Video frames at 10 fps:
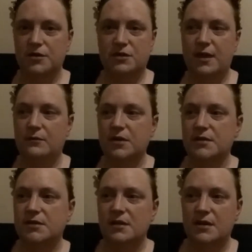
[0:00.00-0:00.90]
So
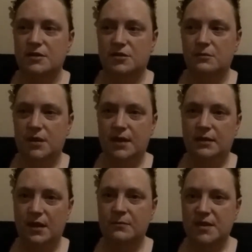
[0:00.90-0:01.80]
when he
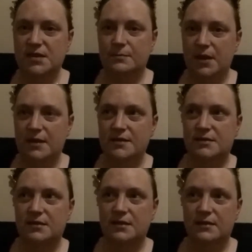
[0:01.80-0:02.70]
claimed this
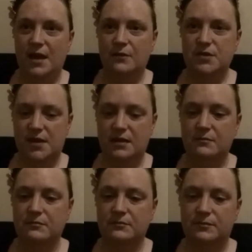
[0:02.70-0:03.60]
space, that was
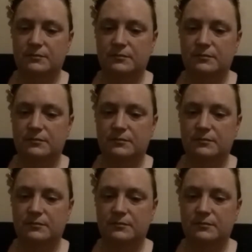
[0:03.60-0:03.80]
him,